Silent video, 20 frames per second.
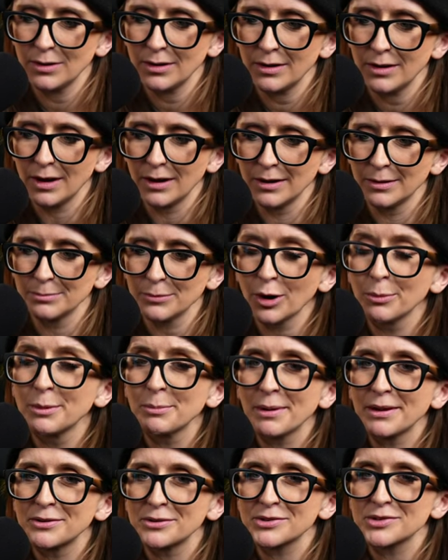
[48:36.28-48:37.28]
Um, Army
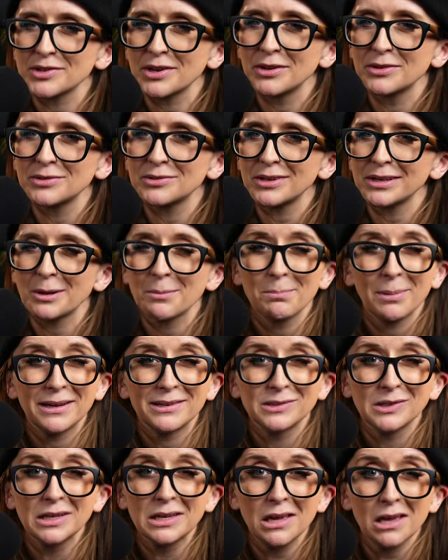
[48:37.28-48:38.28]
Painter sells like a
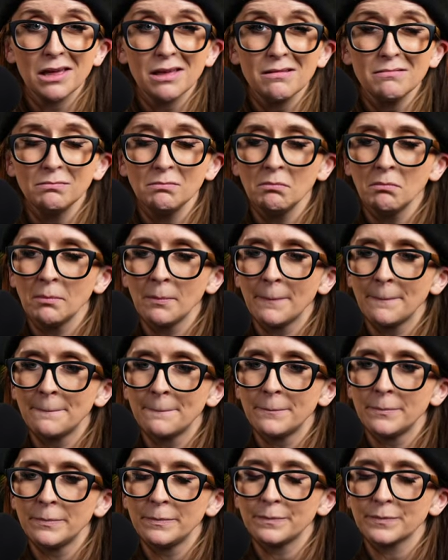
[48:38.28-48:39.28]
basing kit,
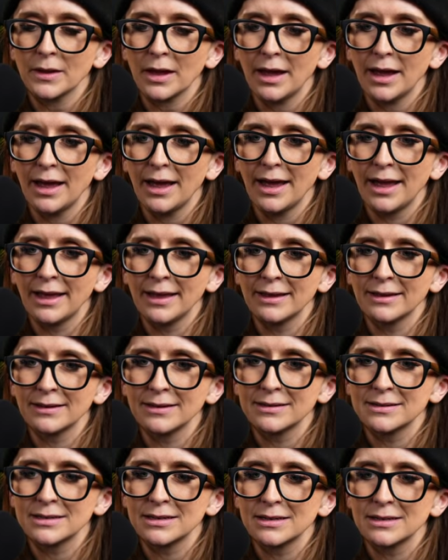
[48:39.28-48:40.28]

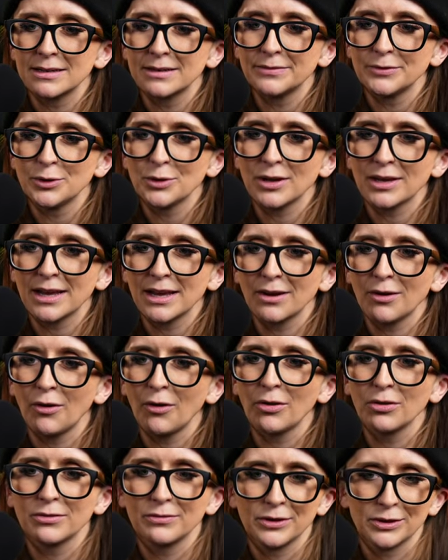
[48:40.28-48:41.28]
and uh, you can get
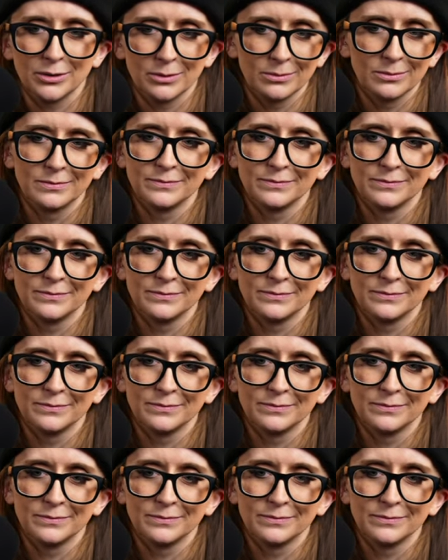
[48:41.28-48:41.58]
all of your